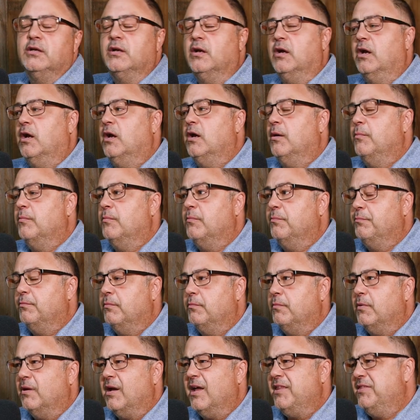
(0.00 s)
Um,
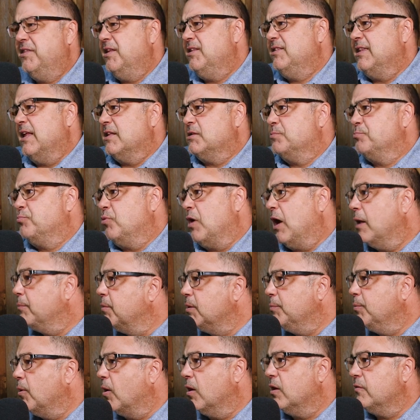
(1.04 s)
I think that's
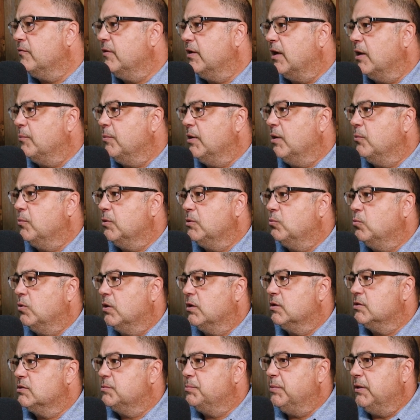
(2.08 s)
probably part of it. I mean, I wouldn't
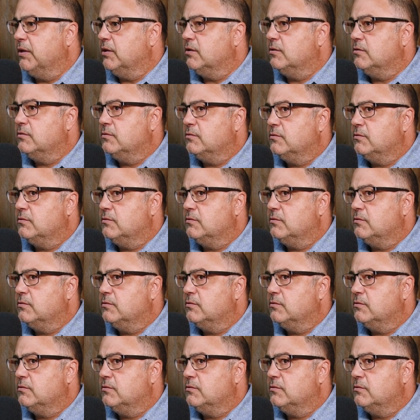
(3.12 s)
want to speak